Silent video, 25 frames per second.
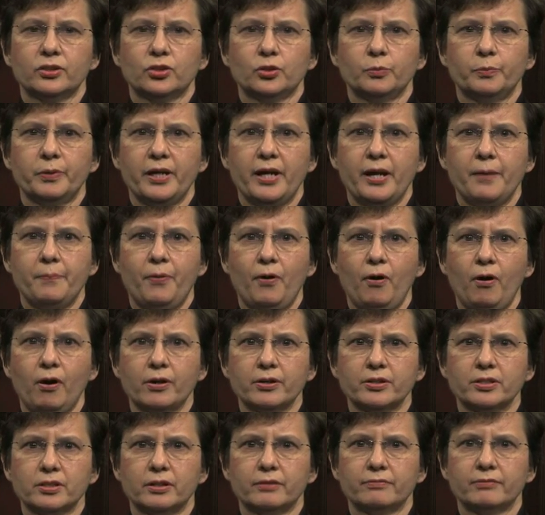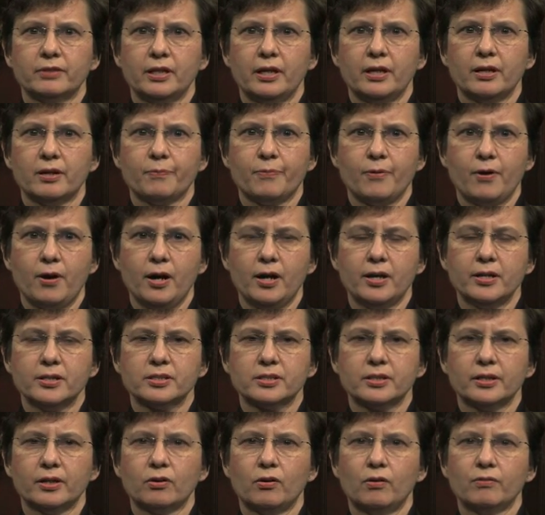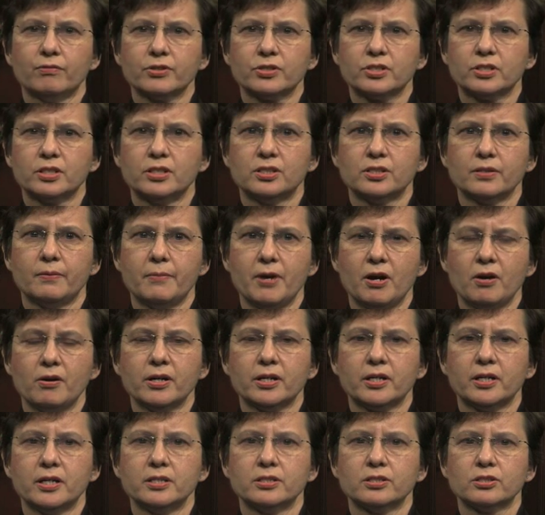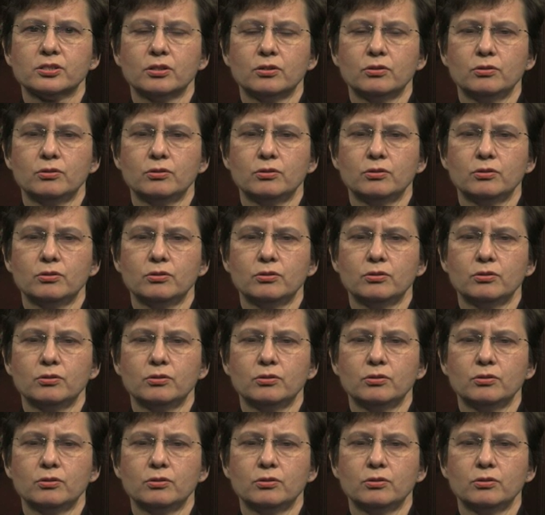to be a part of the enterprise that oversees America's